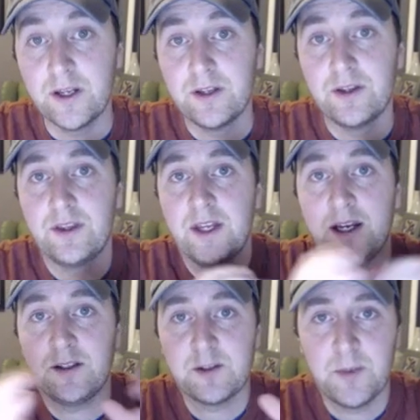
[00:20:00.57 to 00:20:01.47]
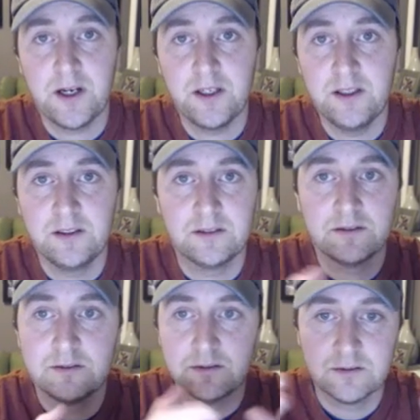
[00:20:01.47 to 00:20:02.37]
that's my
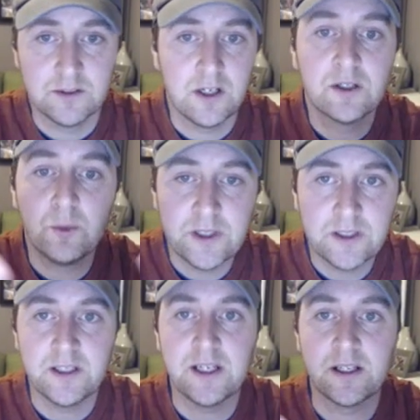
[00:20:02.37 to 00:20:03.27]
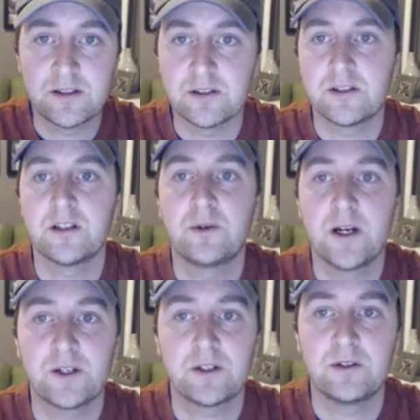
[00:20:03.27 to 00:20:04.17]
long-winded answer to the
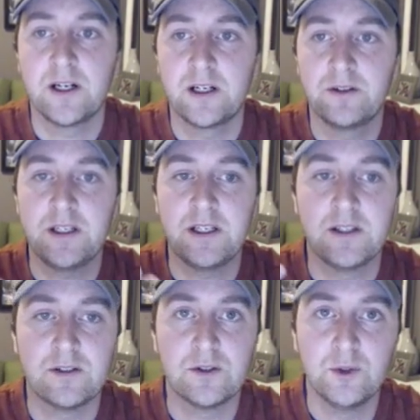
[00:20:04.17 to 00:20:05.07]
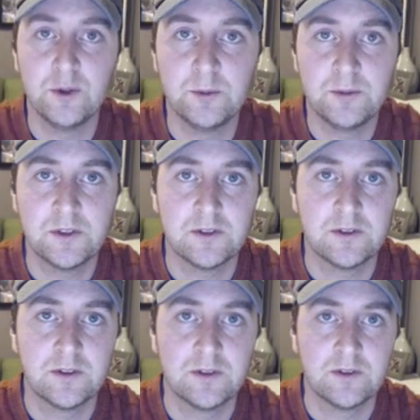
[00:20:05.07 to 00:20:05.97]
question around, is Zoom
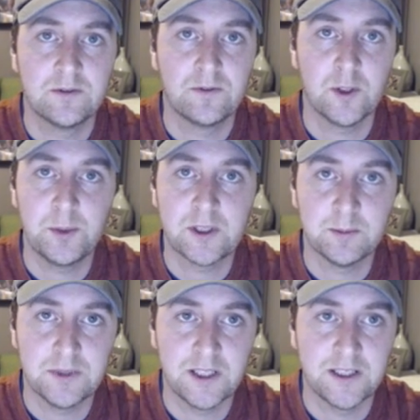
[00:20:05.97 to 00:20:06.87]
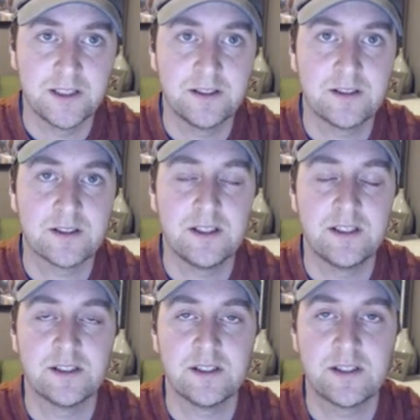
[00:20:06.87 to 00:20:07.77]
FERPA compliant?
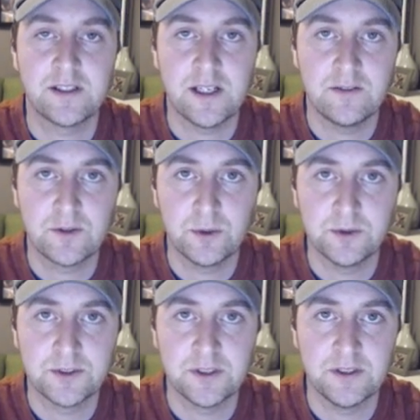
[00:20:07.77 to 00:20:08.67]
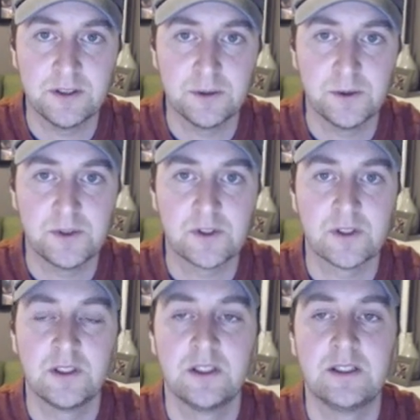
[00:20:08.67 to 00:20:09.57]
Is it a safe tool to use?
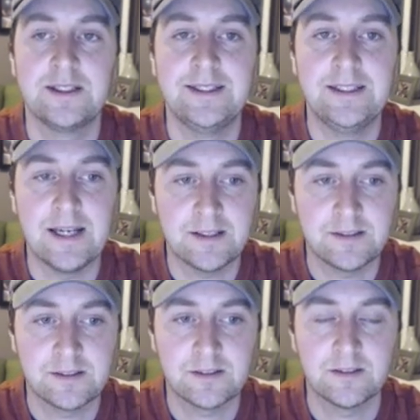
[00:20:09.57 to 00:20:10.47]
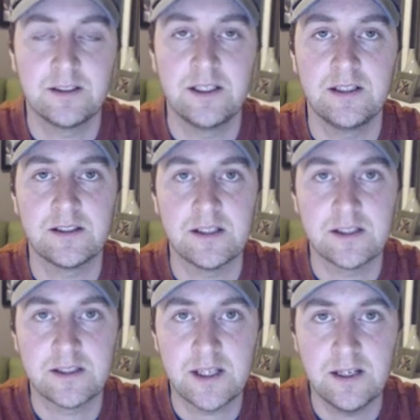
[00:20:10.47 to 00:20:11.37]
Yes, it is a
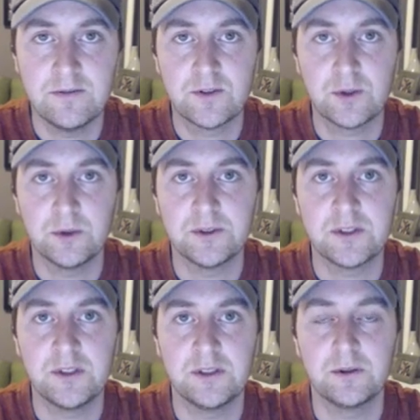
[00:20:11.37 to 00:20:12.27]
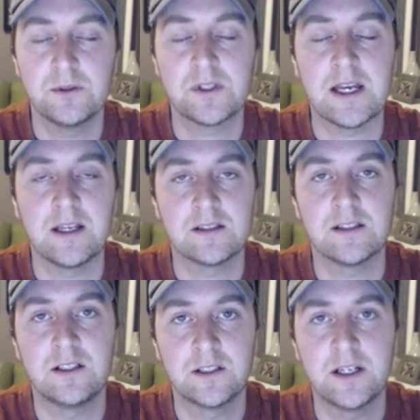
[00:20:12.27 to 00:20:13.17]
safe tool to use as
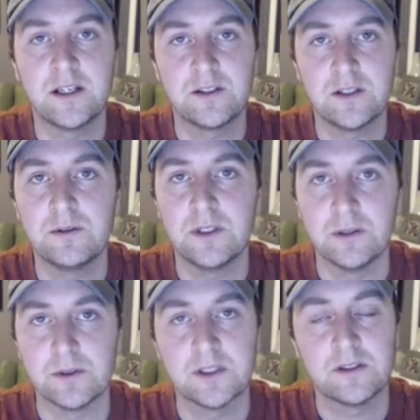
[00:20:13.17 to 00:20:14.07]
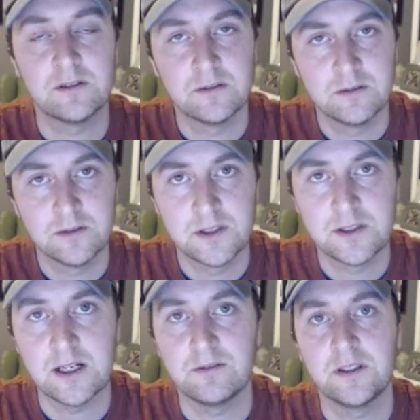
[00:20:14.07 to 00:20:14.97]
long as you use it
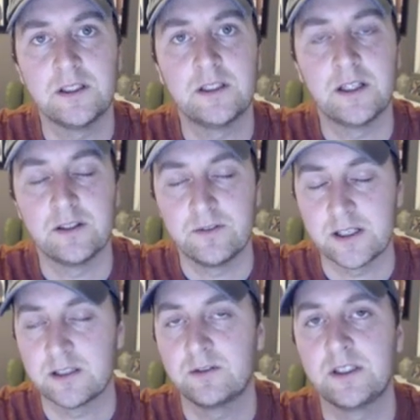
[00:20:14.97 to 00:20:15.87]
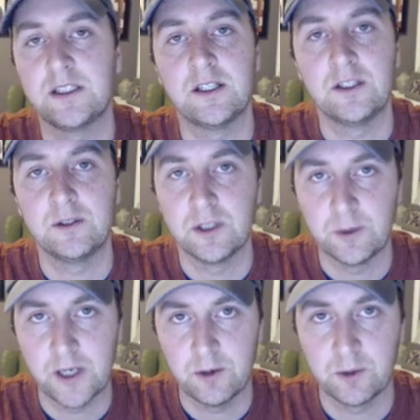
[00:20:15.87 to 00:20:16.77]
safely and effectively and you know
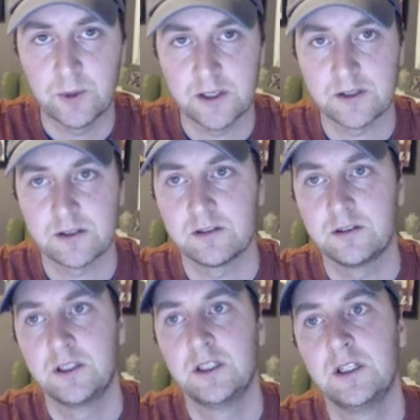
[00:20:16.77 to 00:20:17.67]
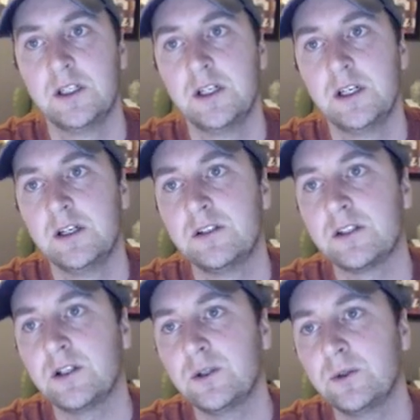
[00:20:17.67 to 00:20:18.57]
how it works. So